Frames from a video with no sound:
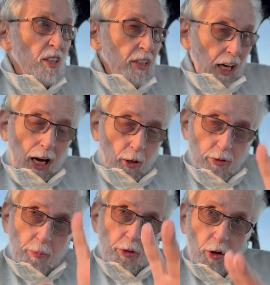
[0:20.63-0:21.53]
cows,
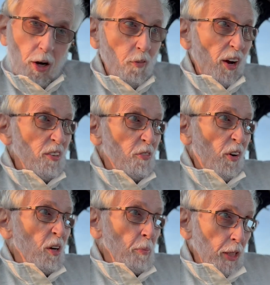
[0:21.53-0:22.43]
I'm sorry, right in
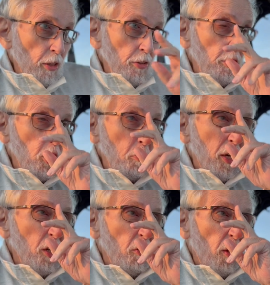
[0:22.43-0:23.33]
front of me here, so you
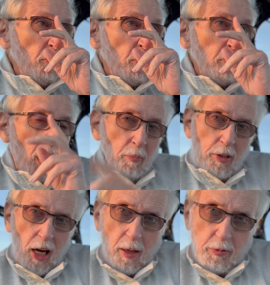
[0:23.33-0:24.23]
may hear them from time to
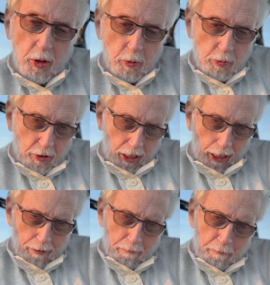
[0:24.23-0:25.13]
time too tonight.